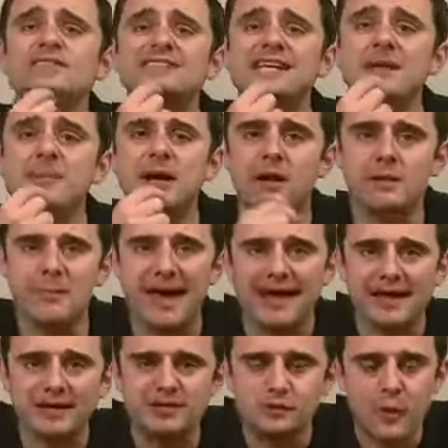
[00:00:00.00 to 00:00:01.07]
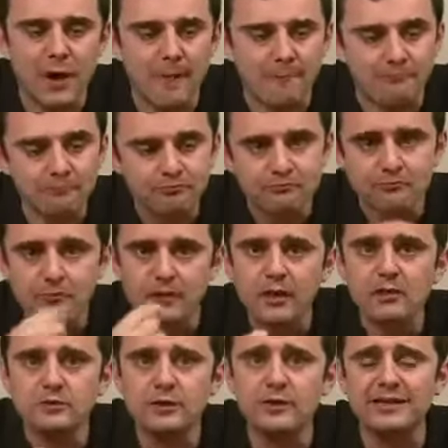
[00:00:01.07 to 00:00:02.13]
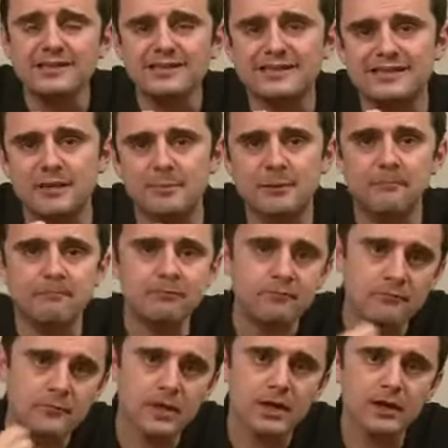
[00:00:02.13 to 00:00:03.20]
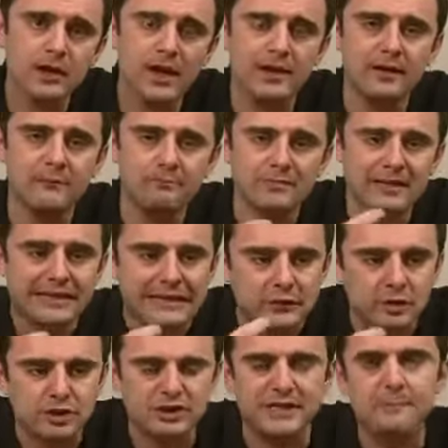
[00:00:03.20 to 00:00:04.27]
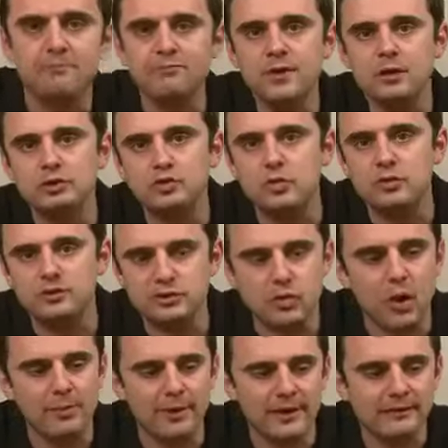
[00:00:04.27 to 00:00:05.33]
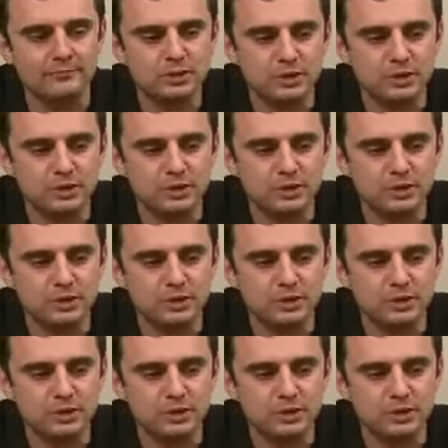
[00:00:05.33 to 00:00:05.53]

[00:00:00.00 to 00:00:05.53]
cinnamon on the back end as well. A little hint of cinnamon, kind of kirshi, tr- strawberry,